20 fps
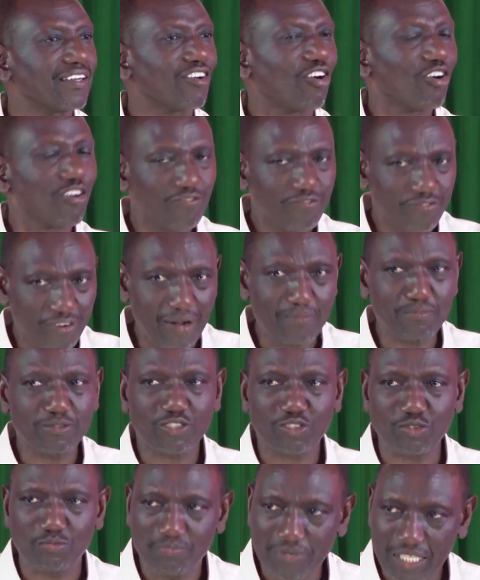confirms
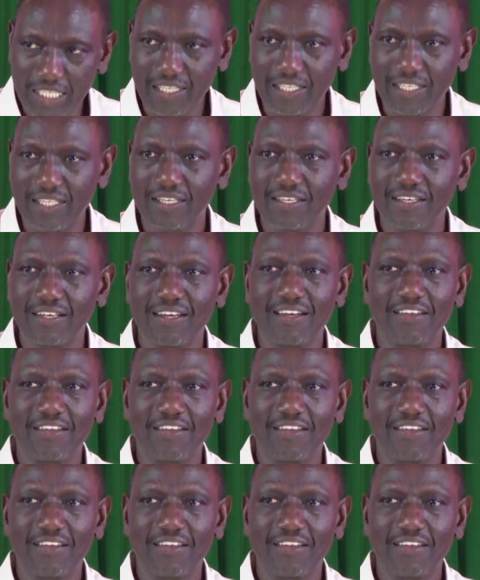to me